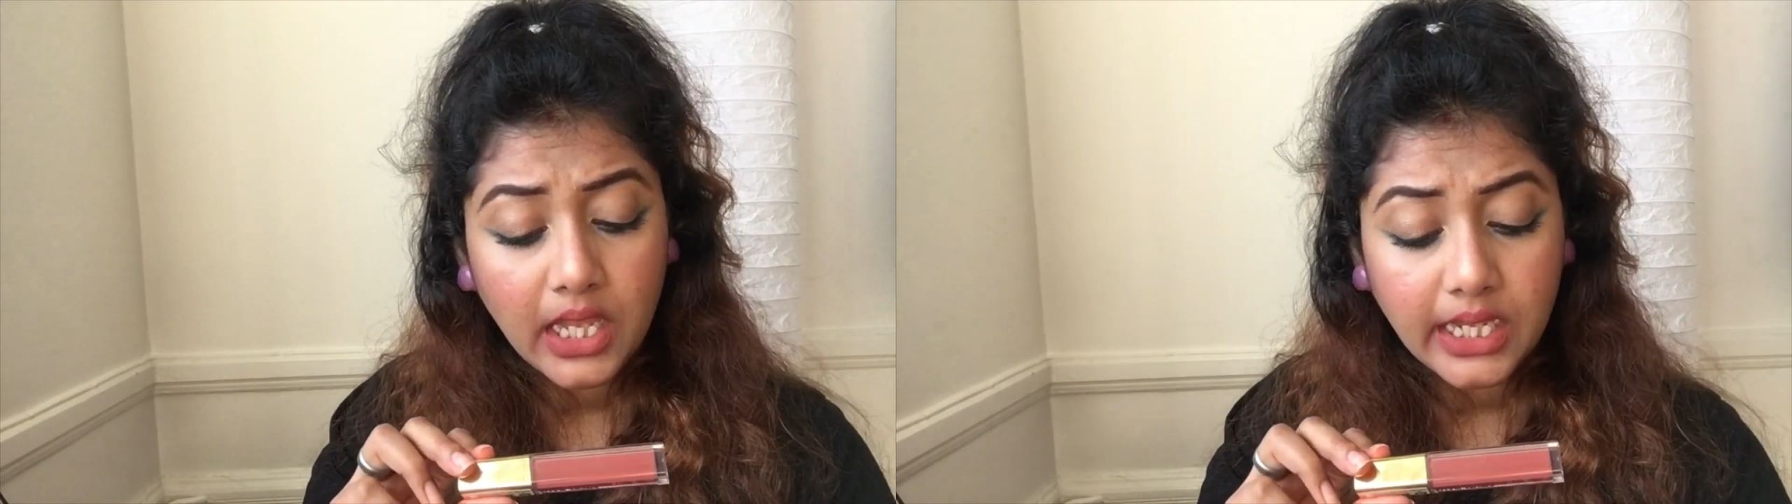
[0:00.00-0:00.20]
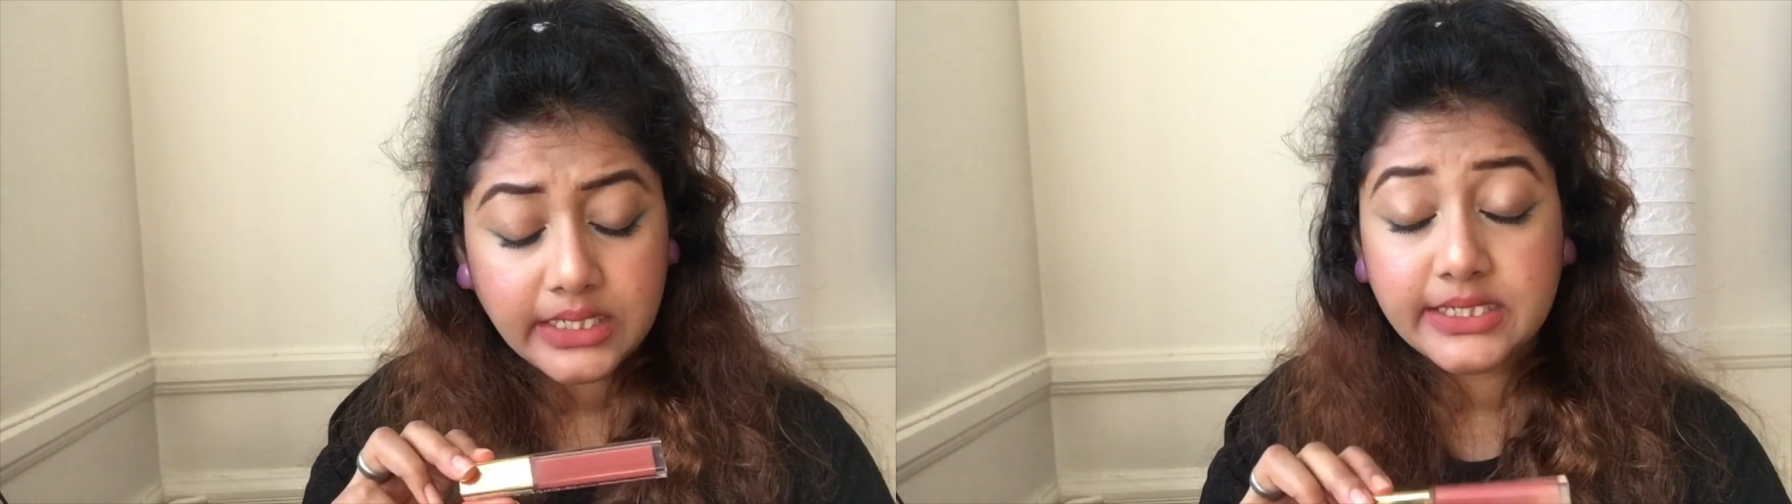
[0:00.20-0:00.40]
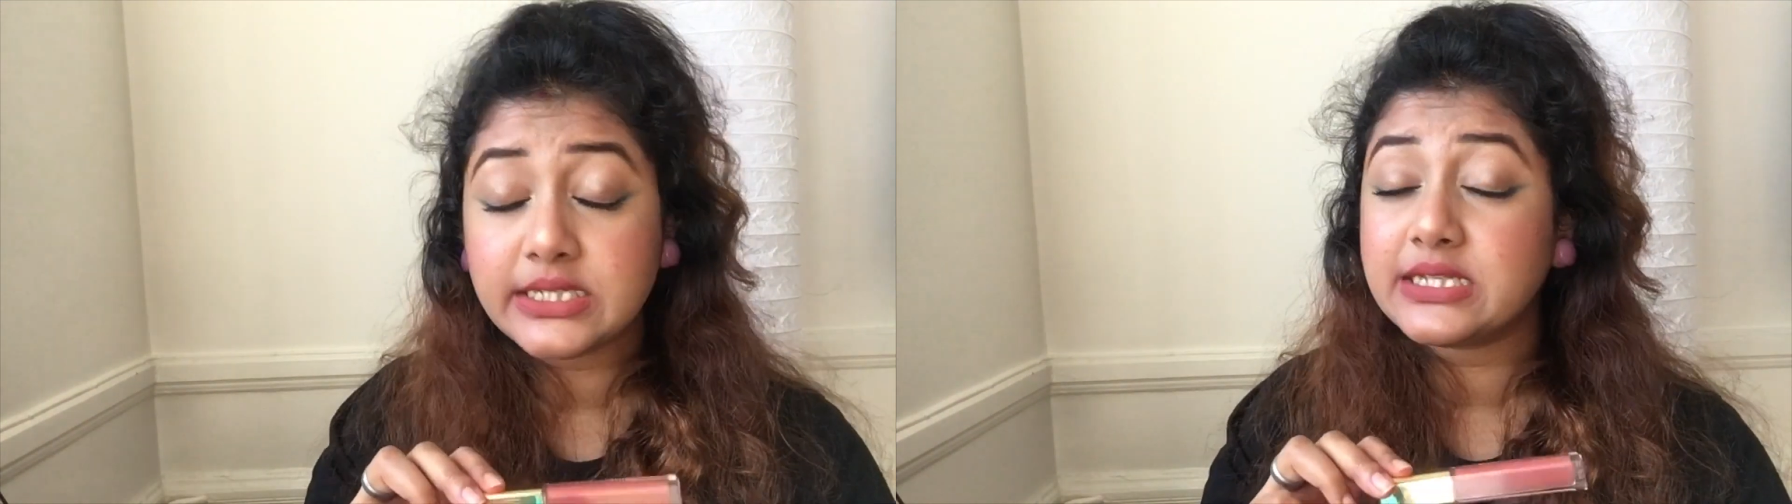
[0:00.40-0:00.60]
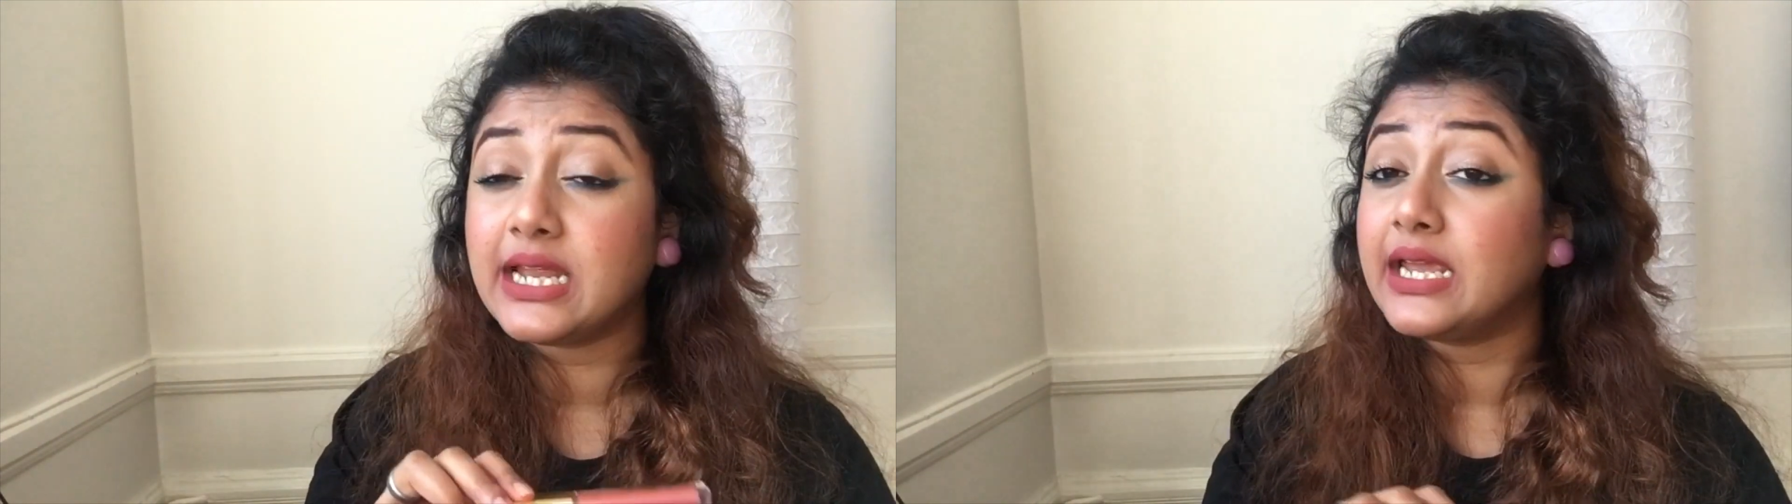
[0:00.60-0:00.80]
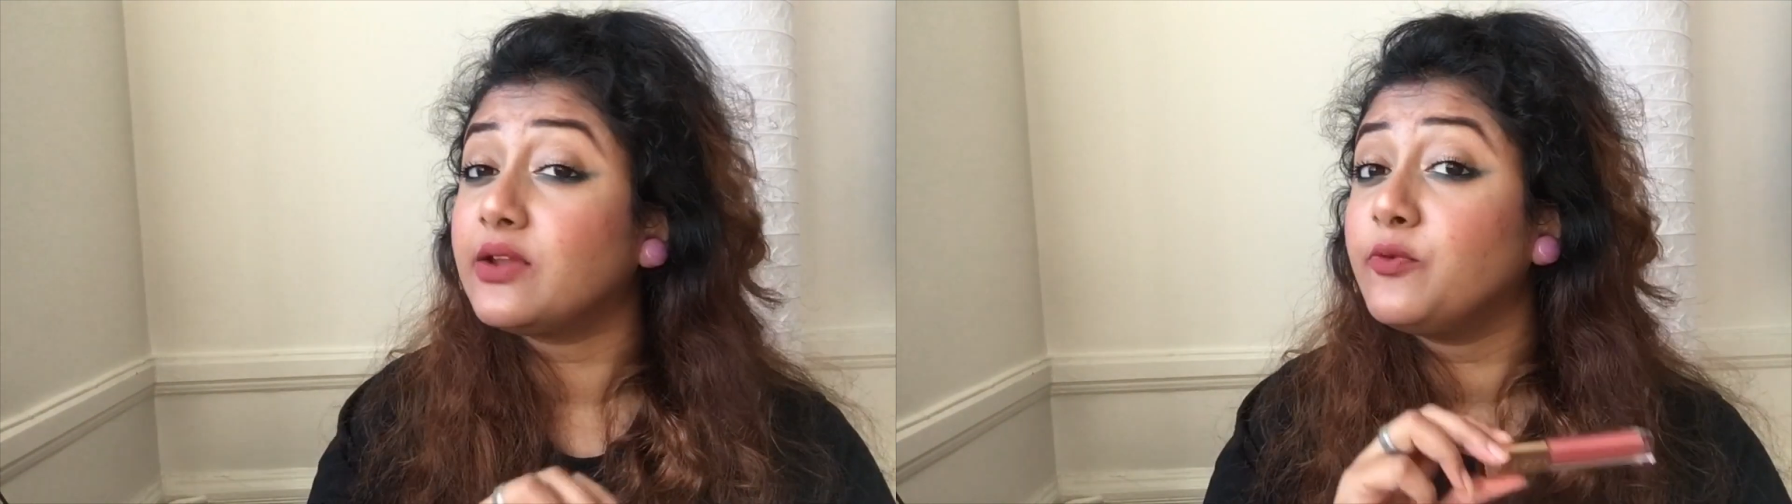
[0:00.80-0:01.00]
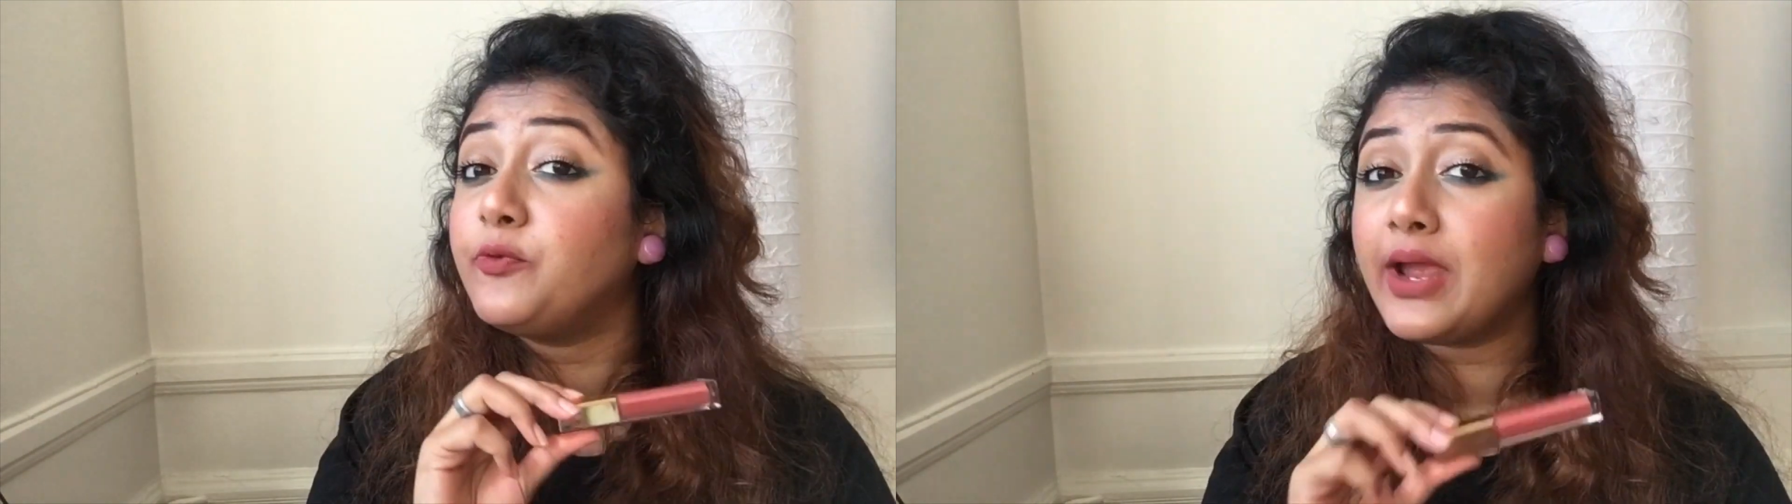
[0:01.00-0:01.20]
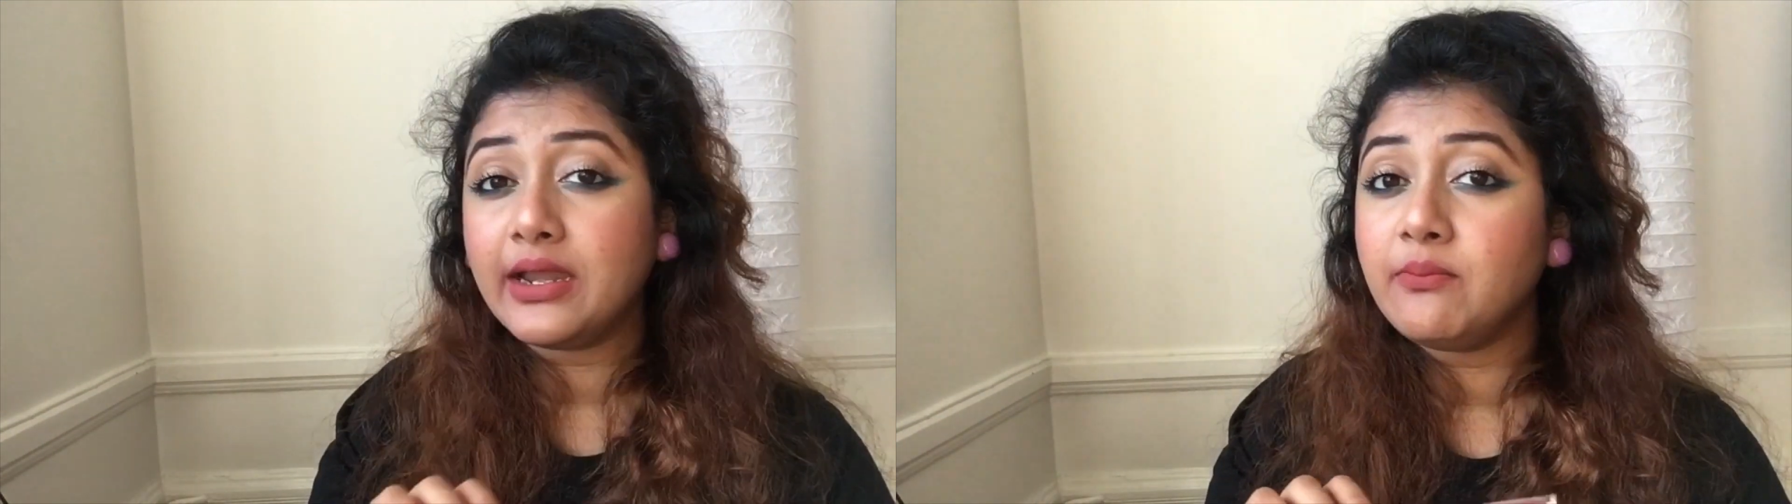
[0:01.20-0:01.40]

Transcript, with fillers: it is like very